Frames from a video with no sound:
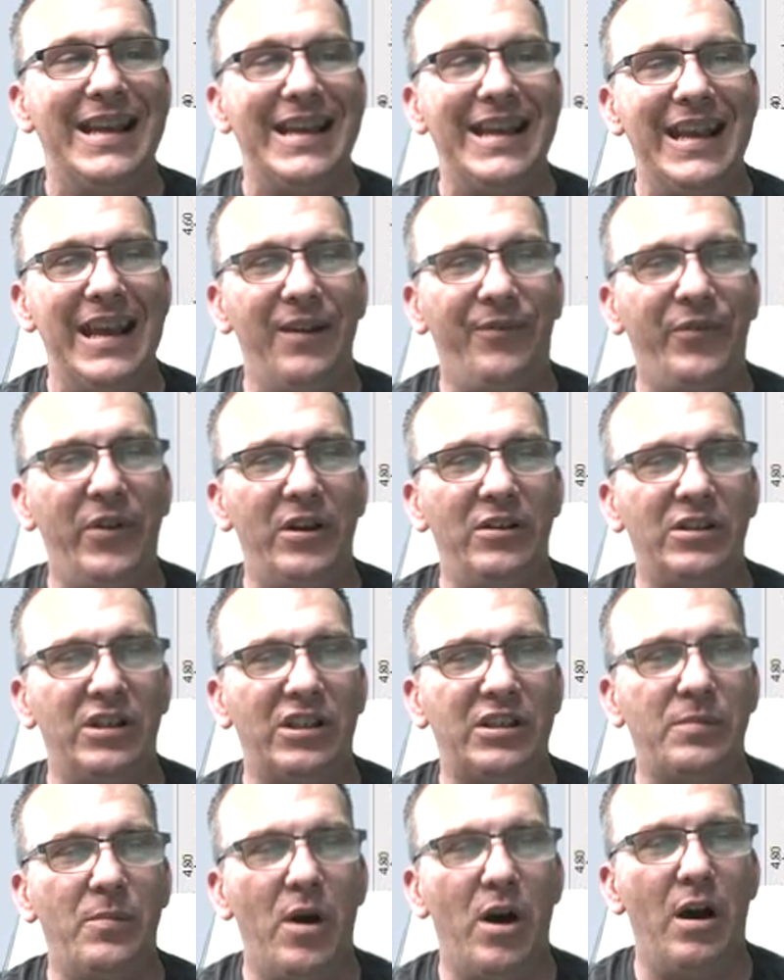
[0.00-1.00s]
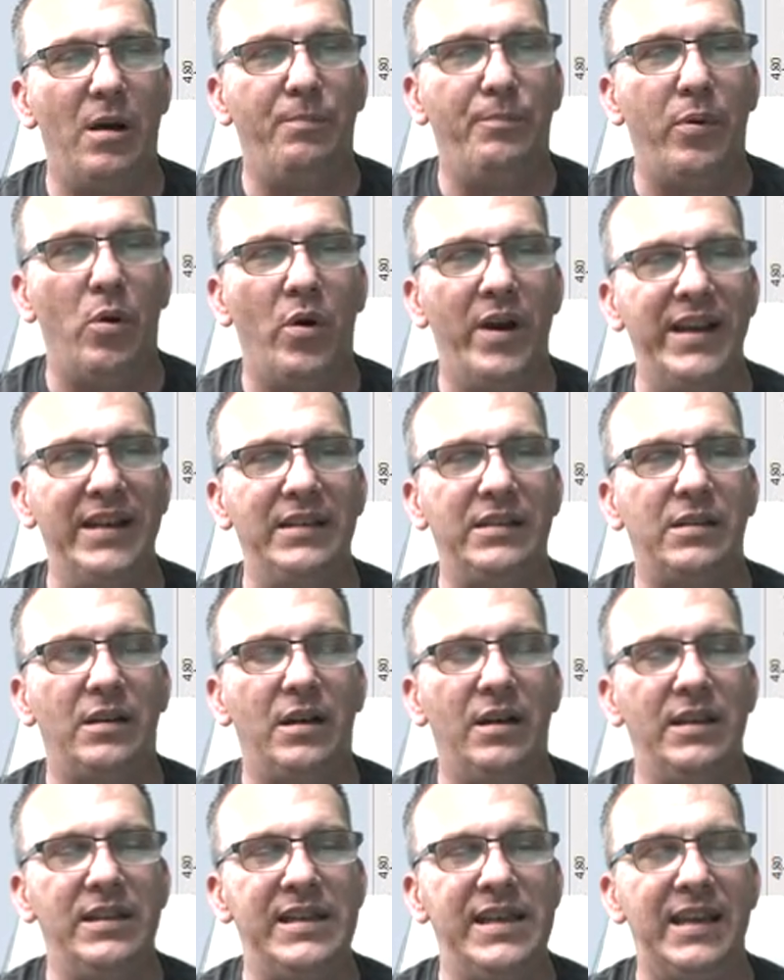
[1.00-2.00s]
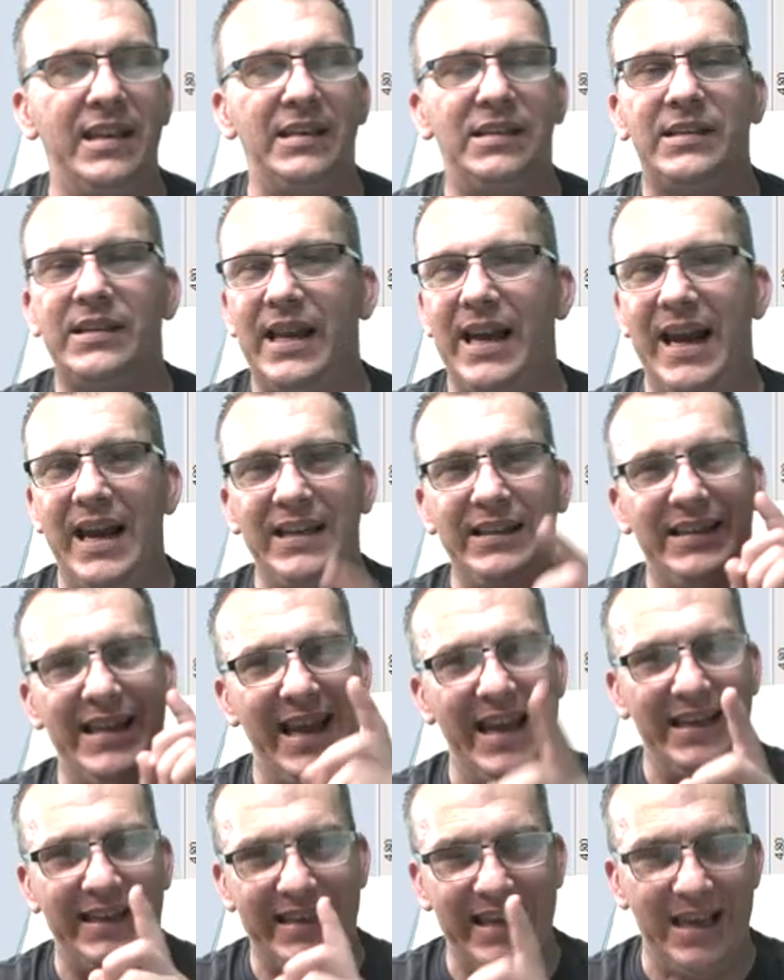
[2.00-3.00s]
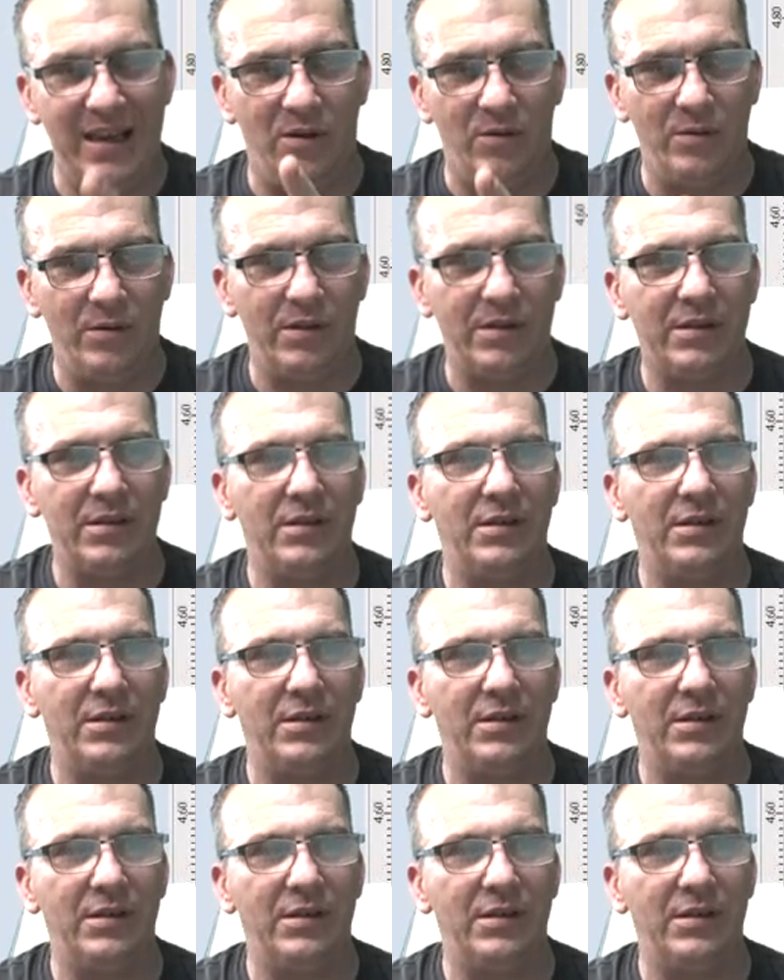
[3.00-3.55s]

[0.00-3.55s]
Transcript: If there's a small point on the inside, that counts.